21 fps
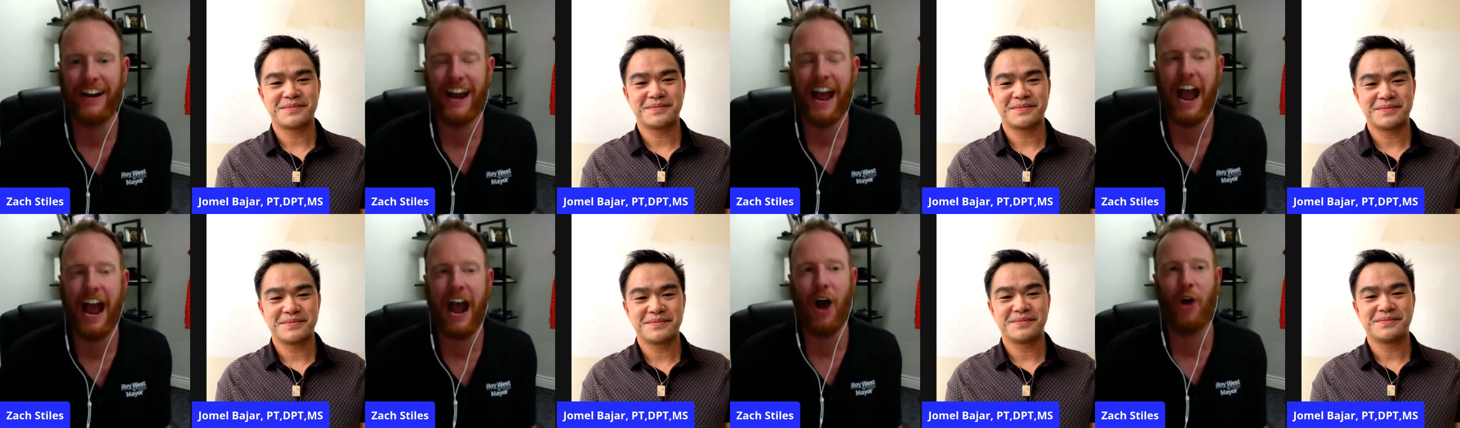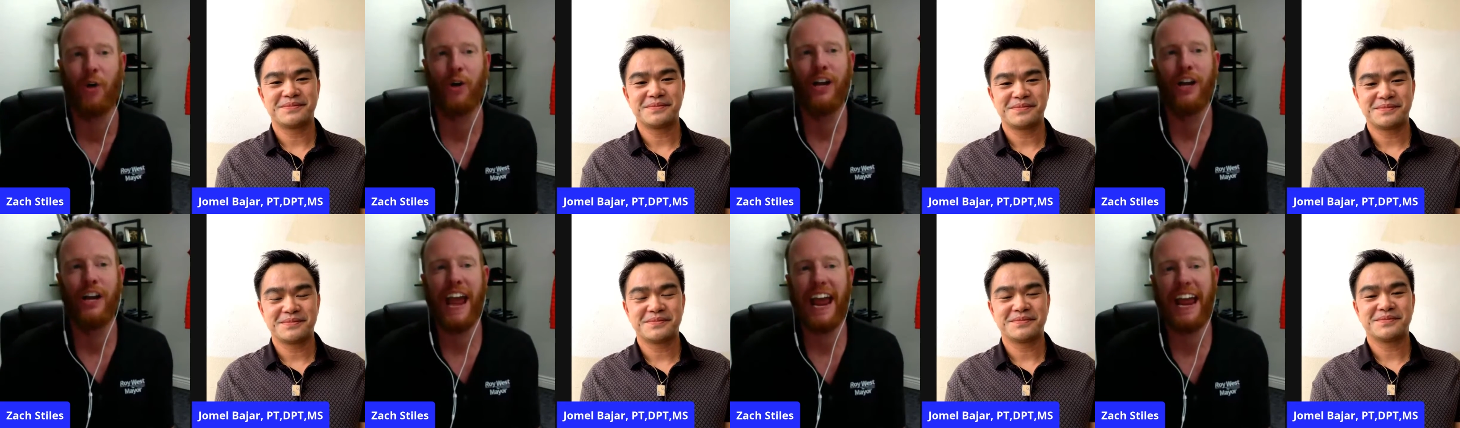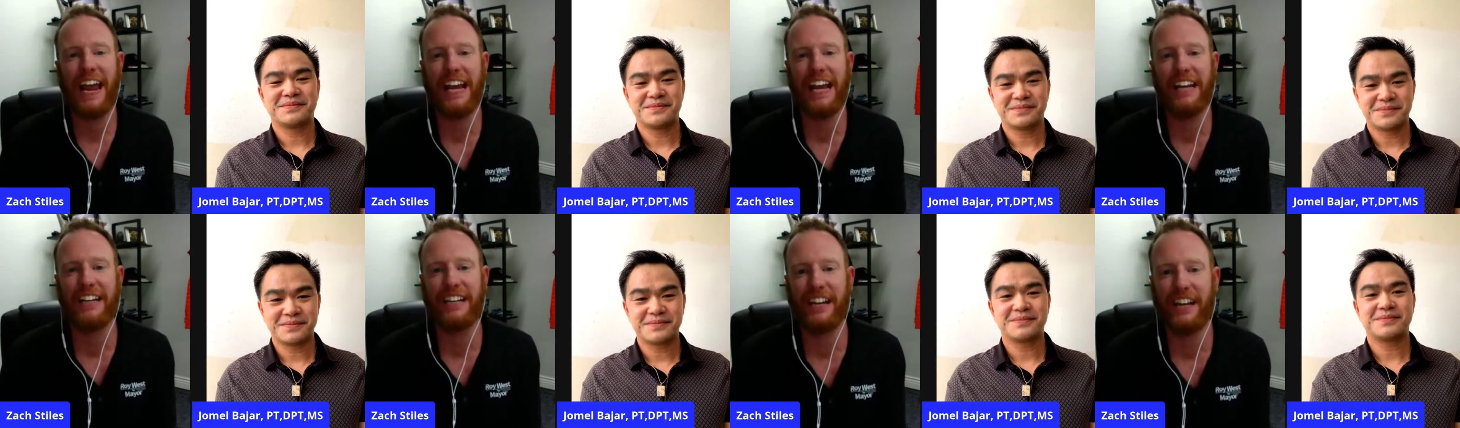Speaker 1: now
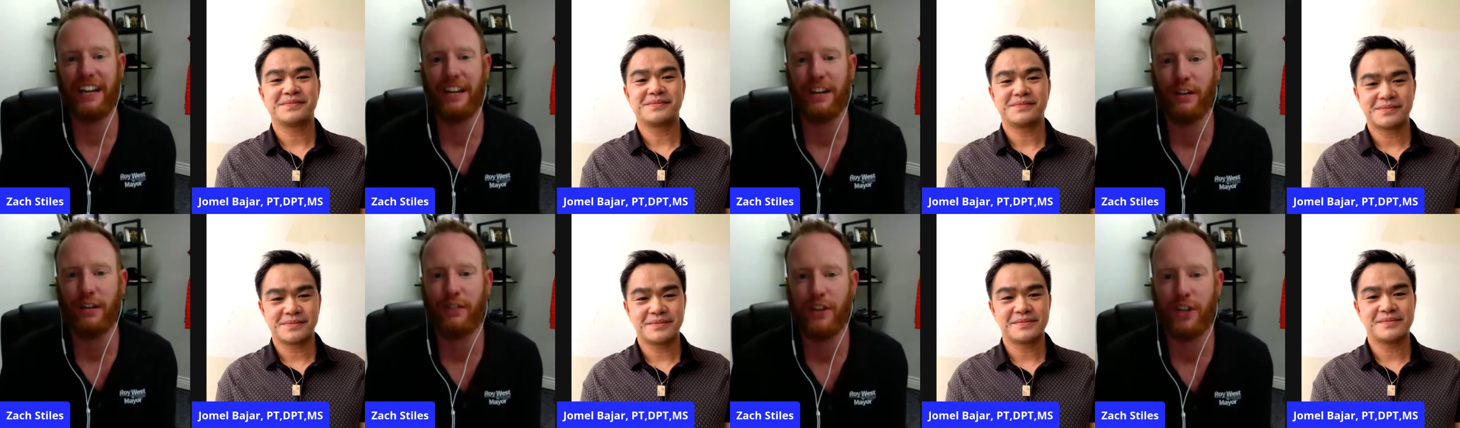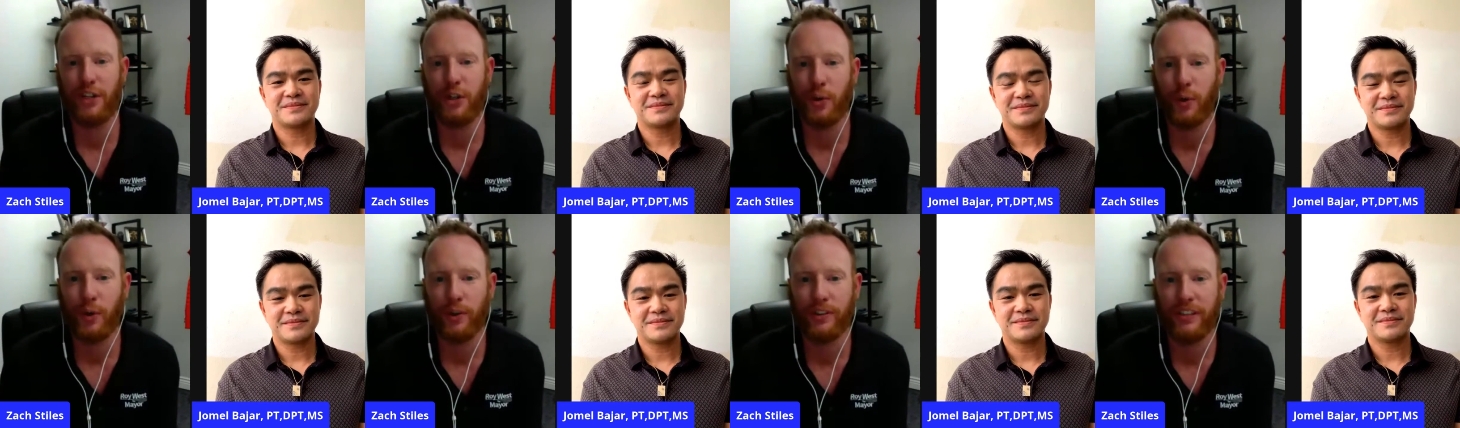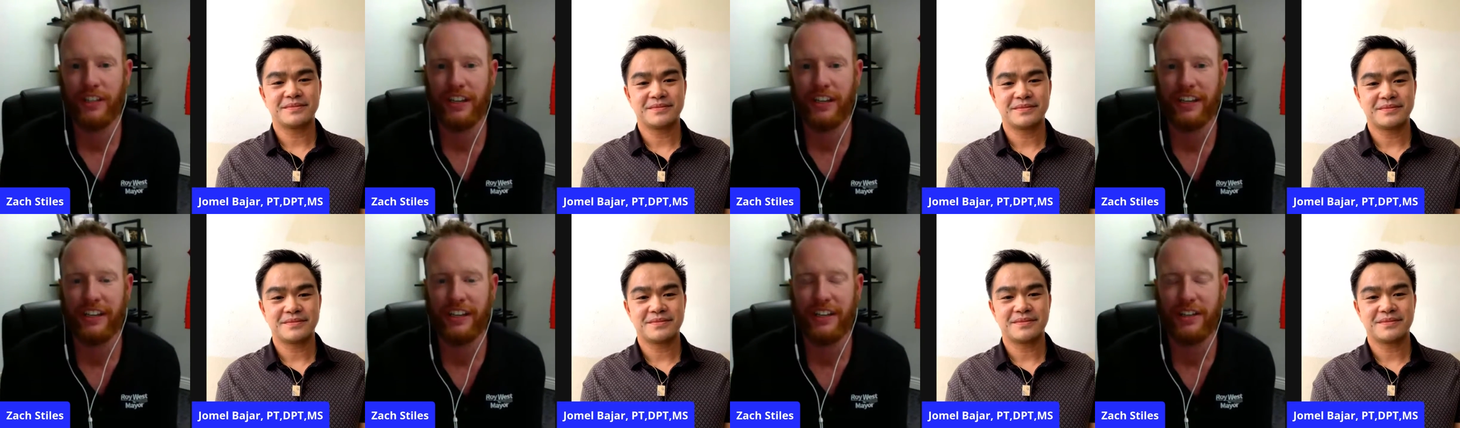and get individual
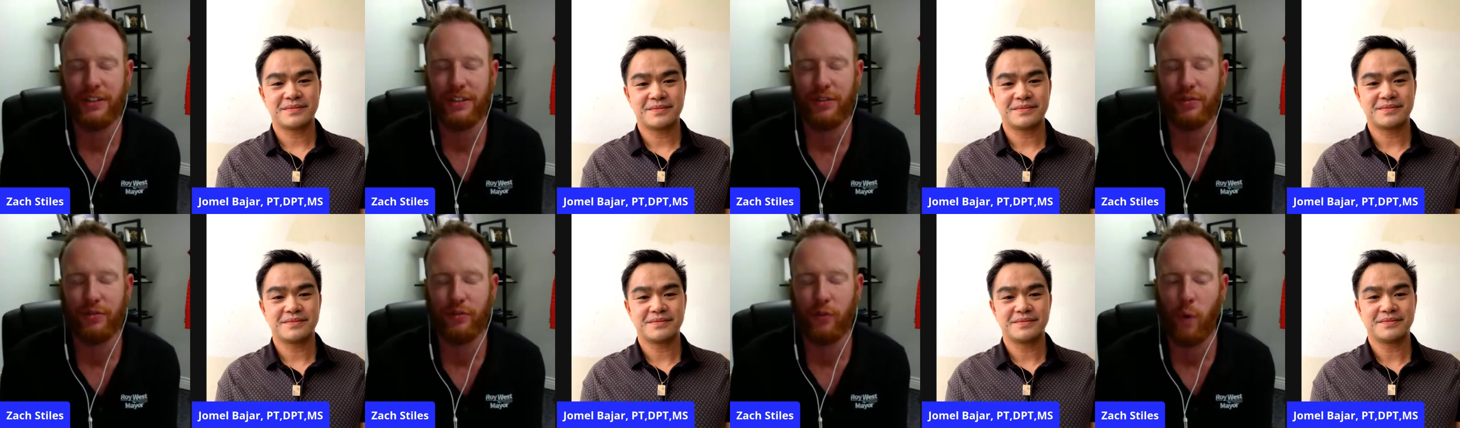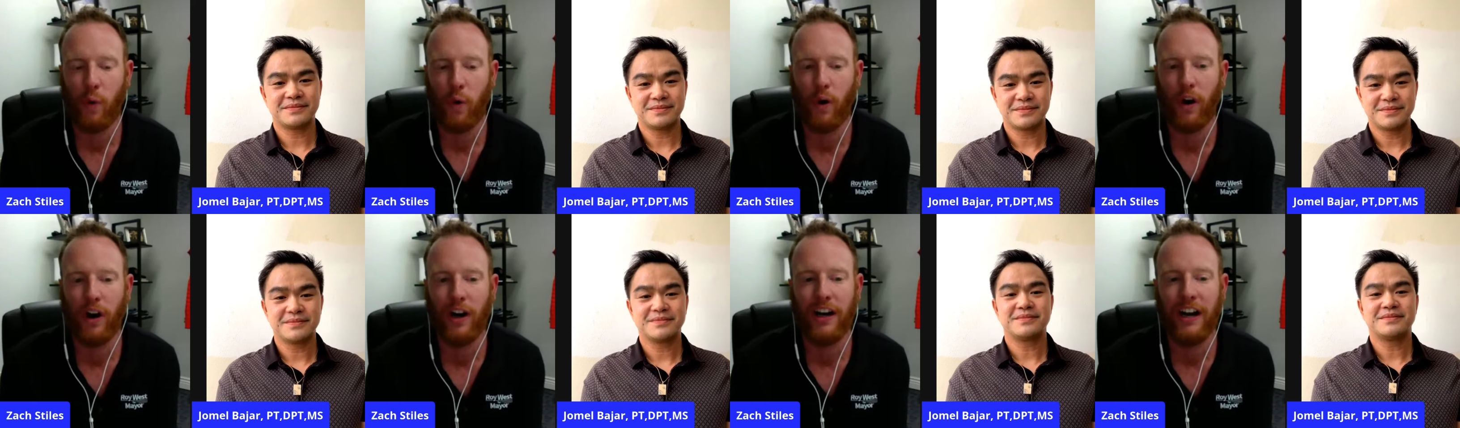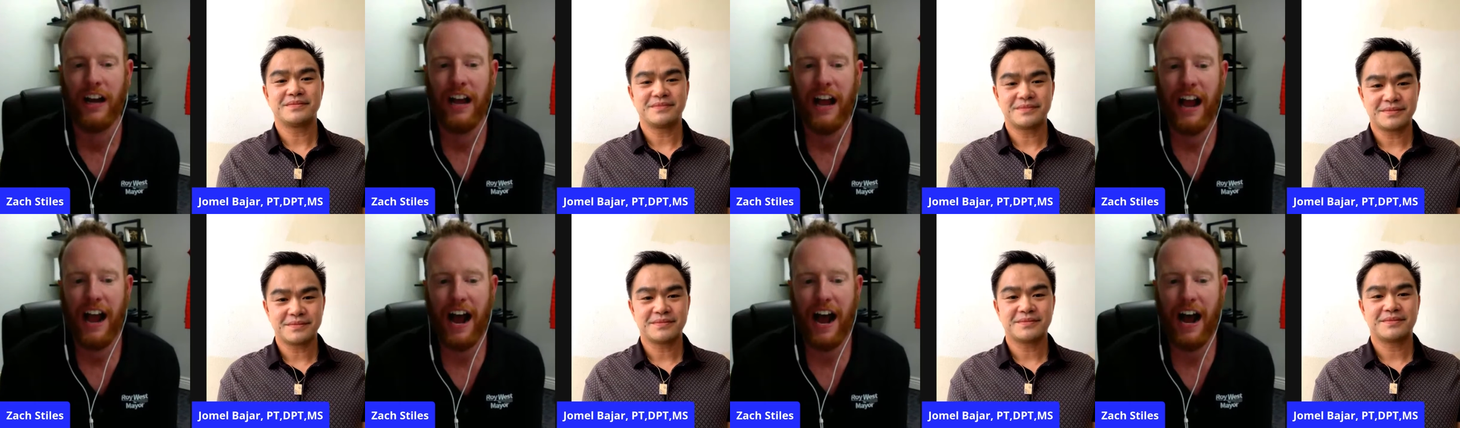tickets for
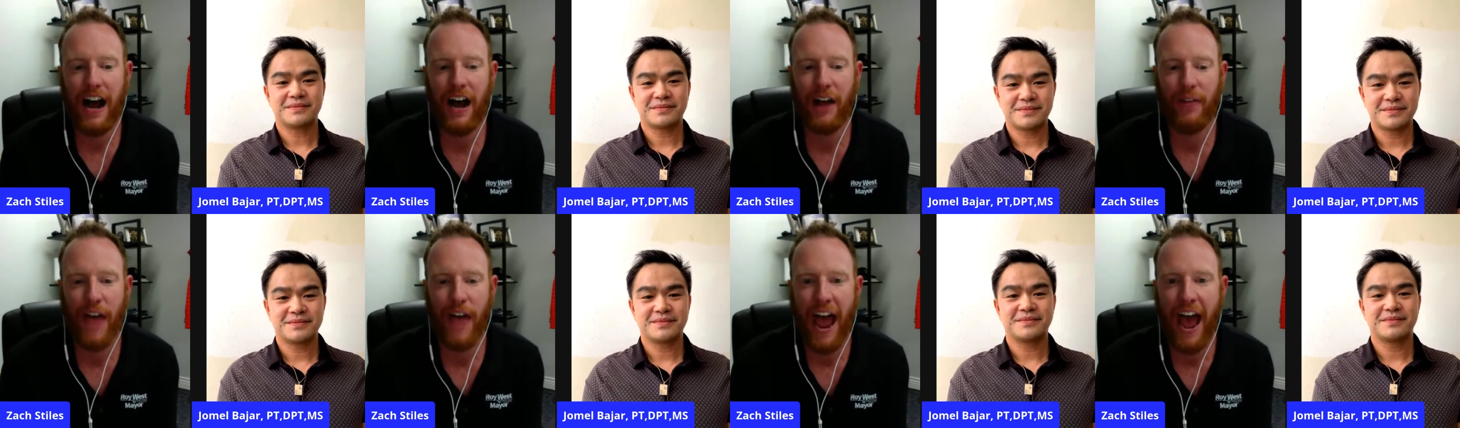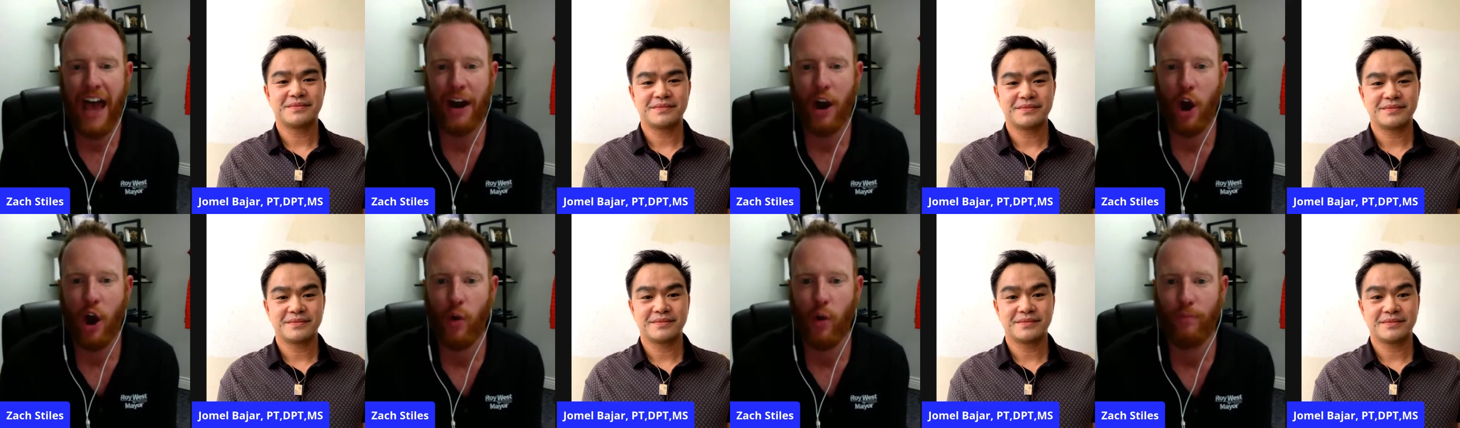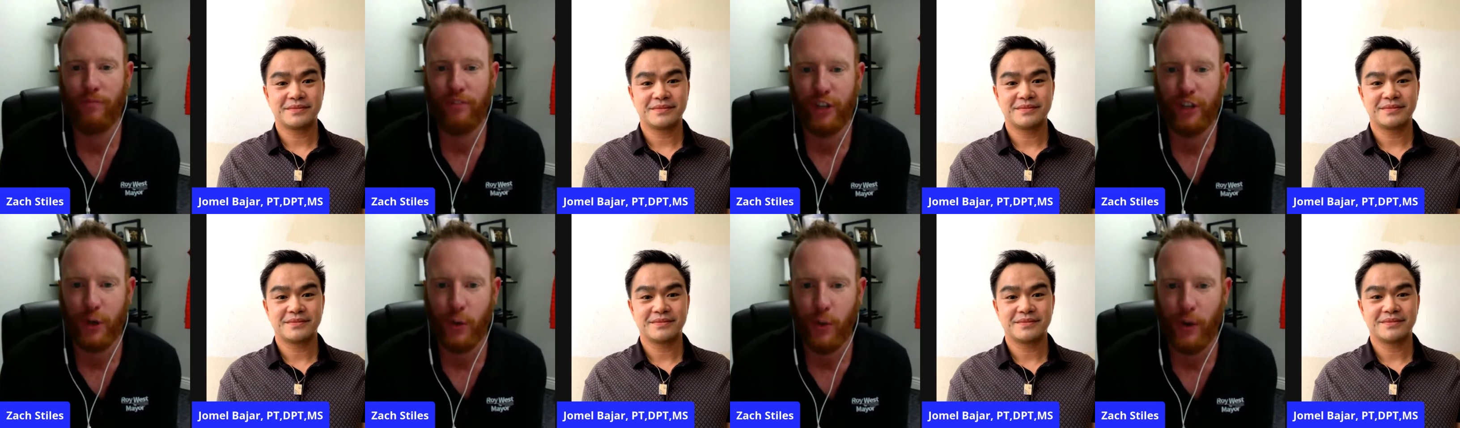uh, the at home
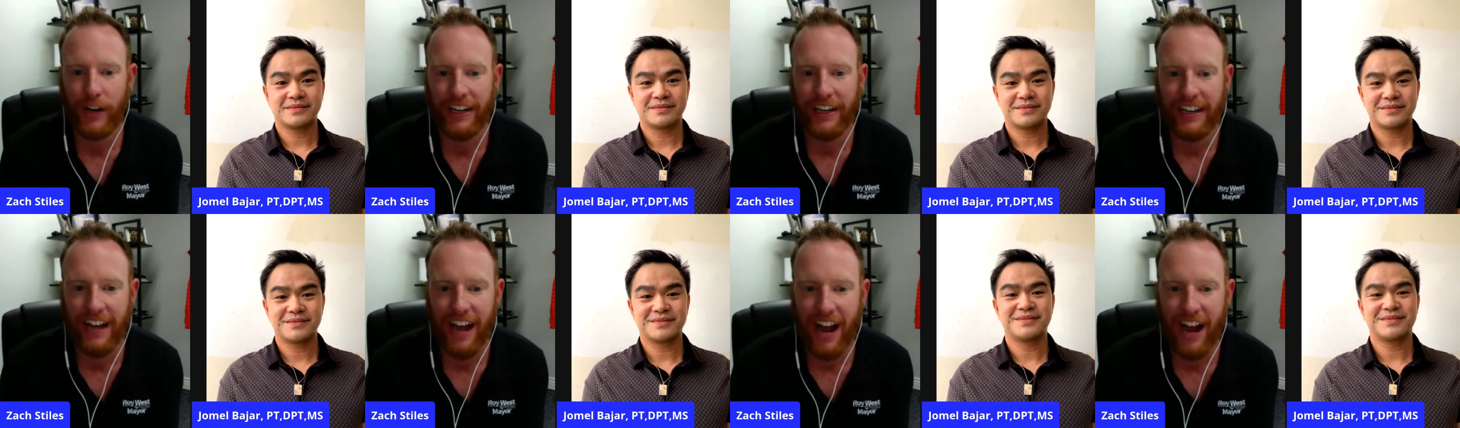viewing.